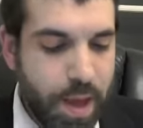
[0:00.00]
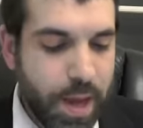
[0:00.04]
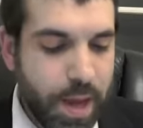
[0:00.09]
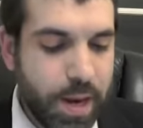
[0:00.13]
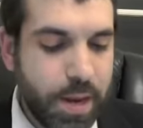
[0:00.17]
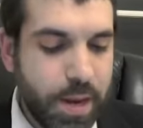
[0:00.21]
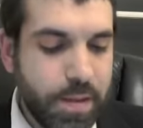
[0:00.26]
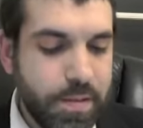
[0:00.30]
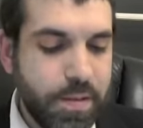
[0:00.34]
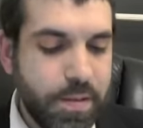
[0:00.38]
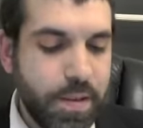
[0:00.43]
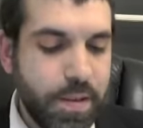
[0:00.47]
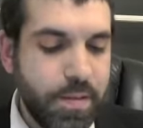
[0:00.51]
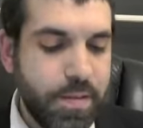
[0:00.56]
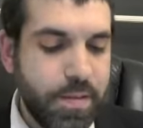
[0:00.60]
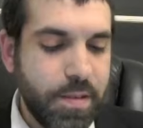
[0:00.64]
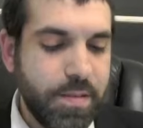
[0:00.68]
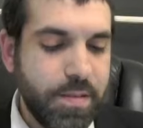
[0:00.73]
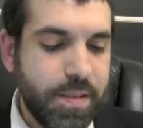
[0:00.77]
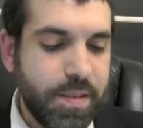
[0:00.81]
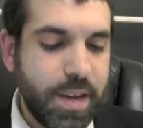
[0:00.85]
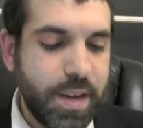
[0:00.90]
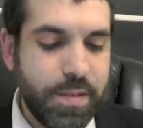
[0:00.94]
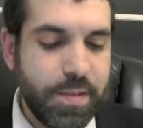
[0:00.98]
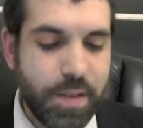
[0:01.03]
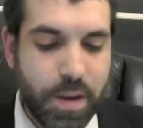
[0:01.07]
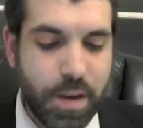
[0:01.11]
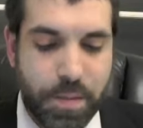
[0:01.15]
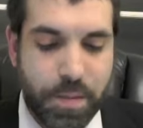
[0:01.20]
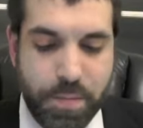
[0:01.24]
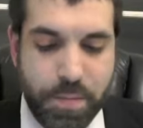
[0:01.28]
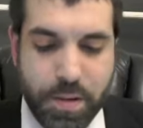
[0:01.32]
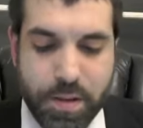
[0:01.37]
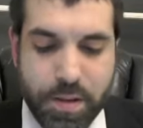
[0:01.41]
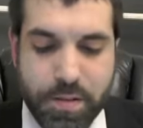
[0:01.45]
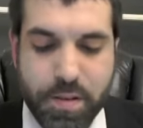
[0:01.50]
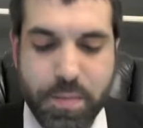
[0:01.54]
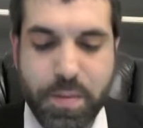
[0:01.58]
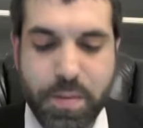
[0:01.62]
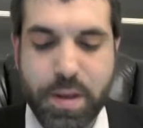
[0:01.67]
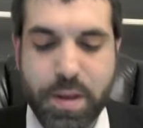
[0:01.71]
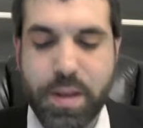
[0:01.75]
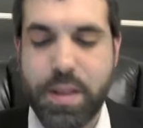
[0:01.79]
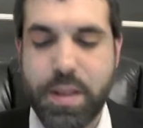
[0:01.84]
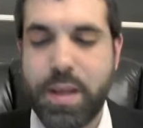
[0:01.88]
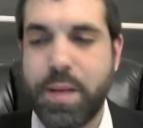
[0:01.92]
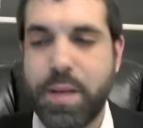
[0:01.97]
And it says, the signs that I placed
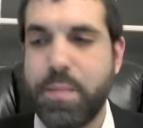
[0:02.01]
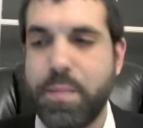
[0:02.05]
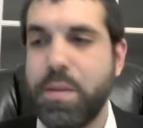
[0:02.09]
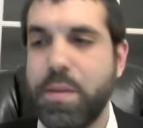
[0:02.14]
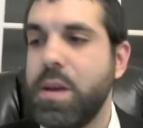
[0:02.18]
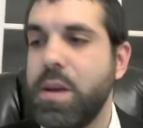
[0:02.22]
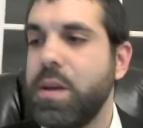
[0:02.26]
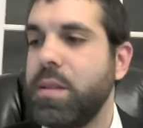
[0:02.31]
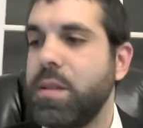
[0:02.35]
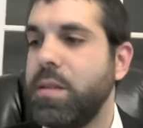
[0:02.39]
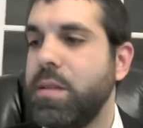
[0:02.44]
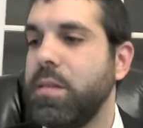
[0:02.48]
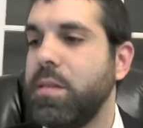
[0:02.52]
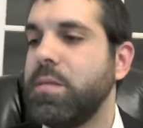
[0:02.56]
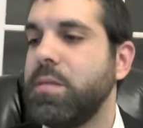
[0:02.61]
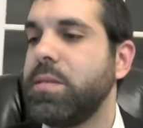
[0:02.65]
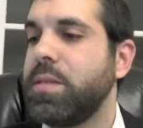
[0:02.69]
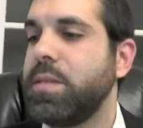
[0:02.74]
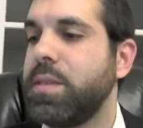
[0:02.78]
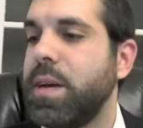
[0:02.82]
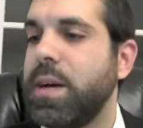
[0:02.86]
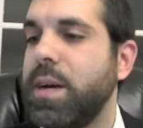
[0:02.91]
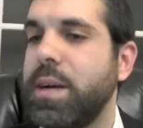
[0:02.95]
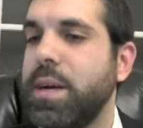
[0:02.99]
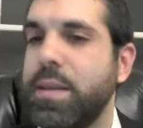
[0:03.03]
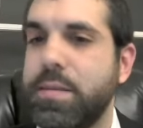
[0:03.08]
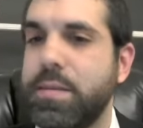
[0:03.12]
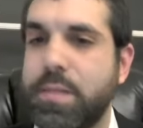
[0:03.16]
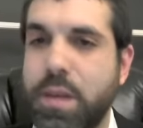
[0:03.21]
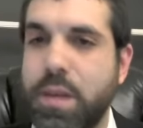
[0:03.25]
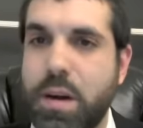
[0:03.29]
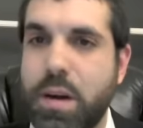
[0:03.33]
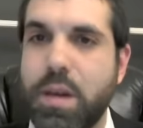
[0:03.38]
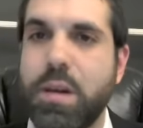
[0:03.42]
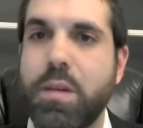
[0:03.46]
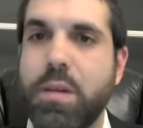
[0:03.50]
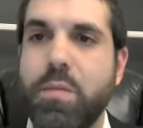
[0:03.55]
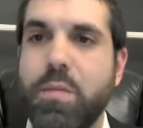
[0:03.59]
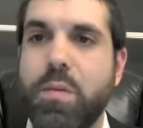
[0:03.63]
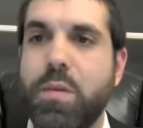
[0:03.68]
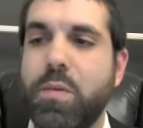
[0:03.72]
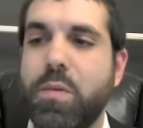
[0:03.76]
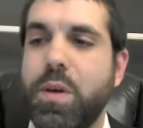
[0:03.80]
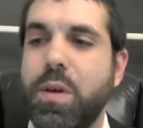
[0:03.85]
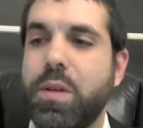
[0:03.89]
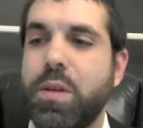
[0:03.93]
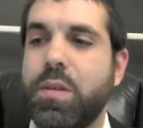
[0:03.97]
among them, those signs are
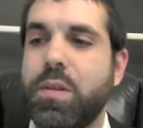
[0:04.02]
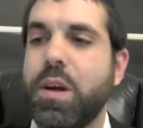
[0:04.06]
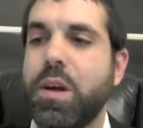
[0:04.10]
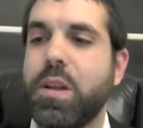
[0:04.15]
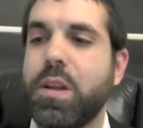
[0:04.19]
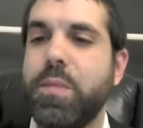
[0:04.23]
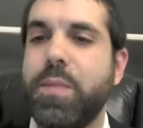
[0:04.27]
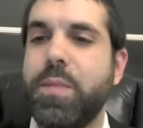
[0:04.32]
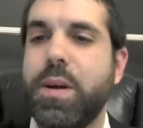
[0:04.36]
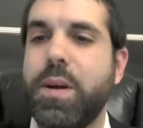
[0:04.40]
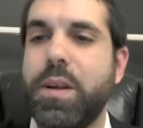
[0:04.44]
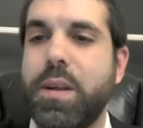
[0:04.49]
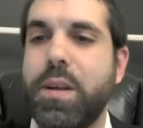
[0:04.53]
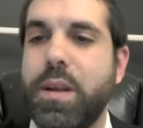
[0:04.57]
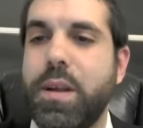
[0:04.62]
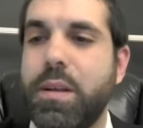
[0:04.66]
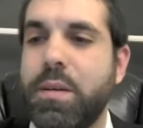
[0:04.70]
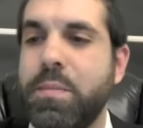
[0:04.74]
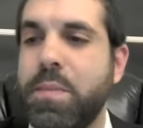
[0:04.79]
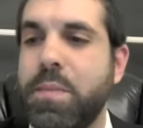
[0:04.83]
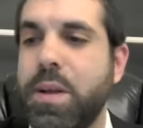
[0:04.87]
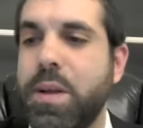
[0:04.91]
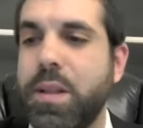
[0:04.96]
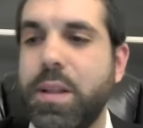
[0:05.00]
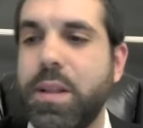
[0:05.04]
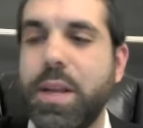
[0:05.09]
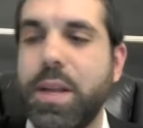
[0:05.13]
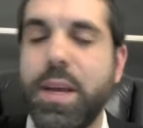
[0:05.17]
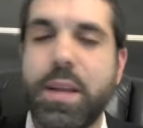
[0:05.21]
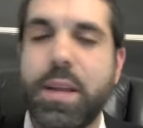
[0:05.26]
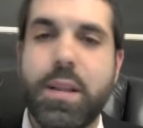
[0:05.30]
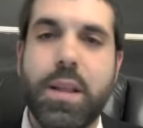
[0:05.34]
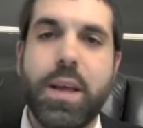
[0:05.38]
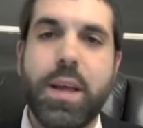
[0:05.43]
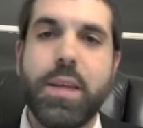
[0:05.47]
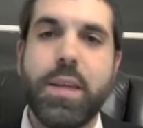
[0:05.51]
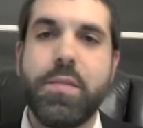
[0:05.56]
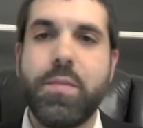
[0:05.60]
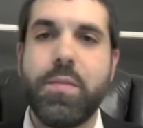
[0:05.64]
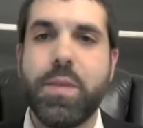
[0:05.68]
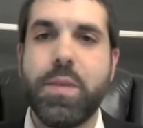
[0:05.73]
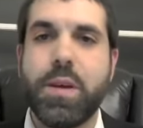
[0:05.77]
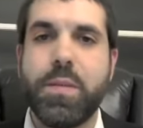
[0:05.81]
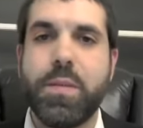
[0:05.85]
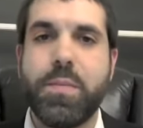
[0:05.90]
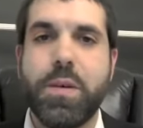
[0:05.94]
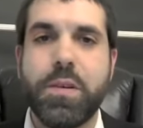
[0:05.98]
what we talked about it, um, at length last
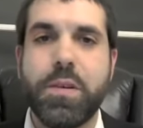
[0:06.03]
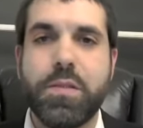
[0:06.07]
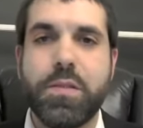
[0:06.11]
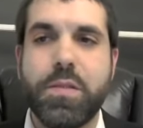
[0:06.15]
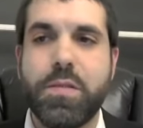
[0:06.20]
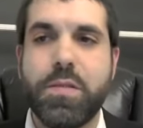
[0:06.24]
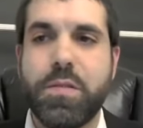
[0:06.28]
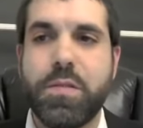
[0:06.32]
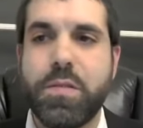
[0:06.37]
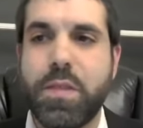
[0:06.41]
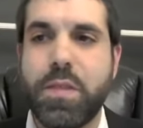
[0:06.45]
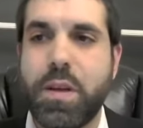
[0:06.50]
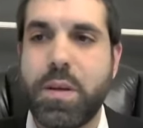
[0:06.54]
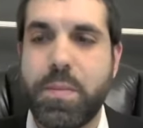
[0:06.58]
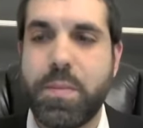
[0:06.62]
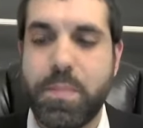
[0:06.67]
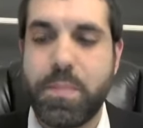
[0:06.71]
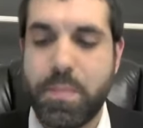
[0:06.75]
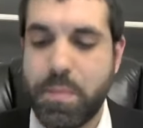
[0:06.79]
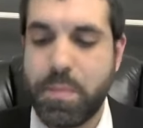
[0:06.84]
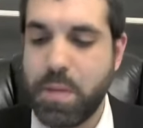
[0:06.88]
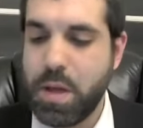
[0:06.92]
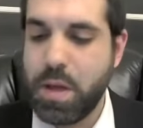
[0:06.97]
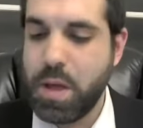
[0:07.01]
week in Parshas, um,